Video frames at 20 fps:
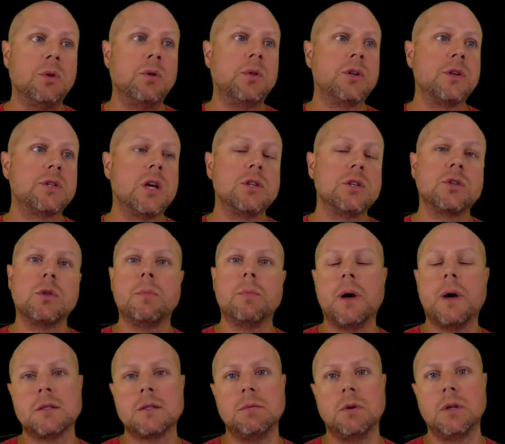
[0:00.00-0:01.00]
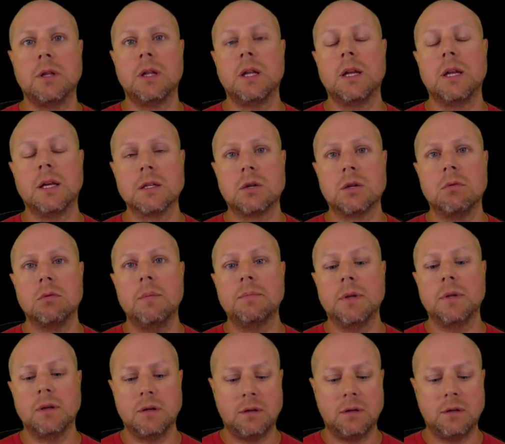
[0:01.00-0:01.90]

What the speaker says: there's also the possibility that it gets corrupted.